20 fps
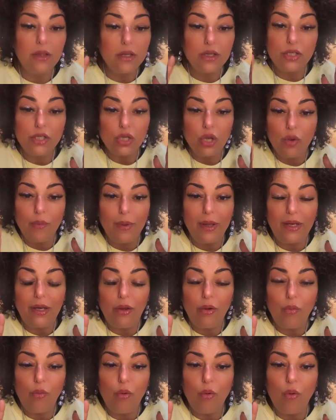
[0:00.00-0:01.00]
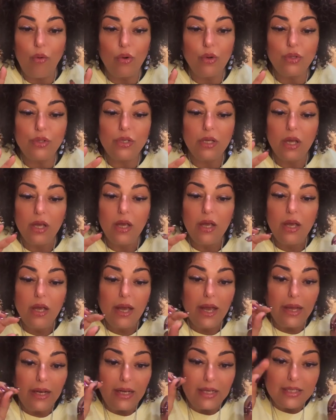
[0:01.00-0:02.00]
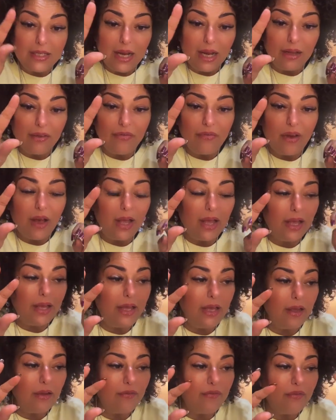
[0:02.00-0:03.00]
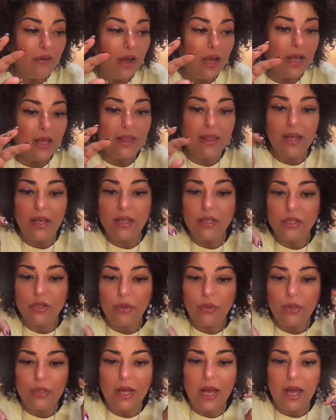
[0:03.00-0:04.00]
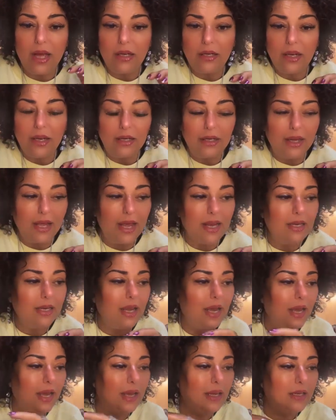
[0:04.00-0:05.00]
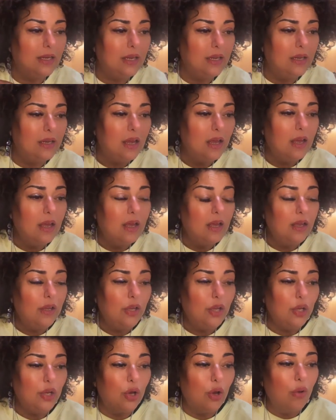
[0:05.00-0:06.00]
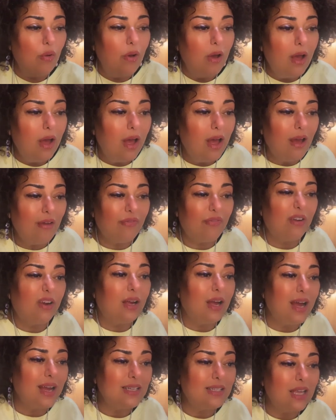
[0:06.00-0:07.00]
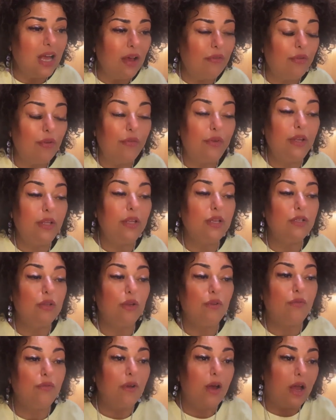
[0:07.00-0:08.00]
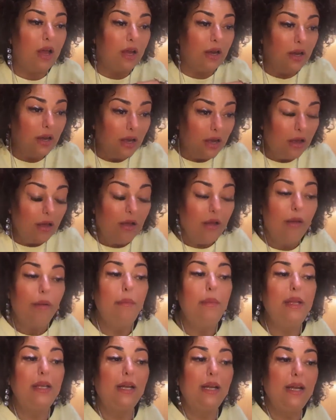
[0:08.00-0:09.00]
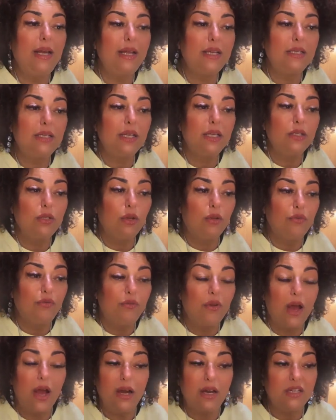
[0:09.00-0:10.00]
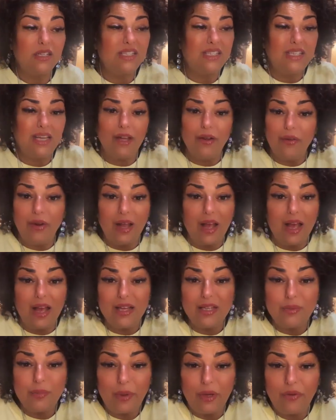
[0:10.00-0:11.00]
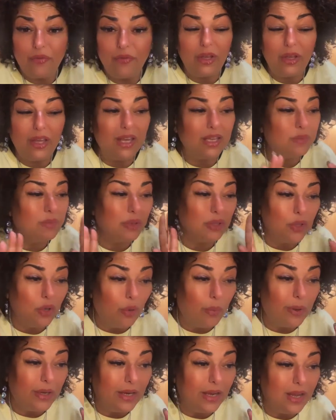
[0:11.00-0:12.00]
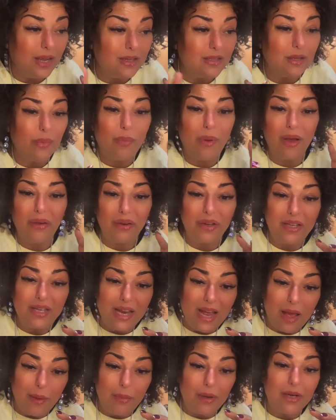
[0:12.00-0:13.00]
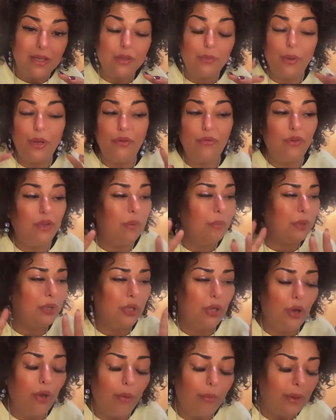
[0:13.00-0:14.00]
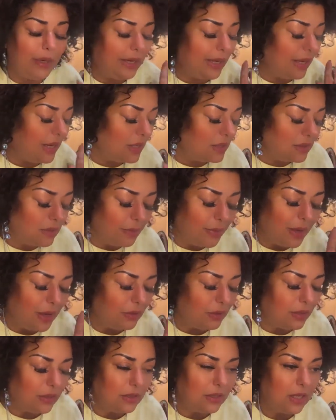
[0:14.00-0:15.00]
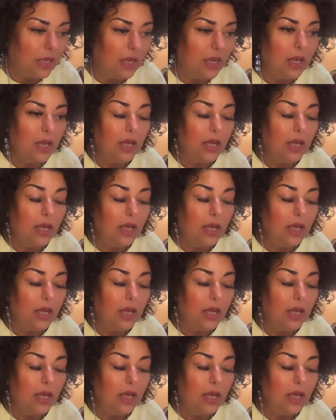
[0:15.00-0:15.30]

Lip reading: There's so many wars. And it's like fire here, fire there, Sudan and Kenya. And in, you know, Africa is half of it is on fire. Middle East is on fire. Syria has for years, but nobody hears about it. Yemen has been for years, but nobody hears about it.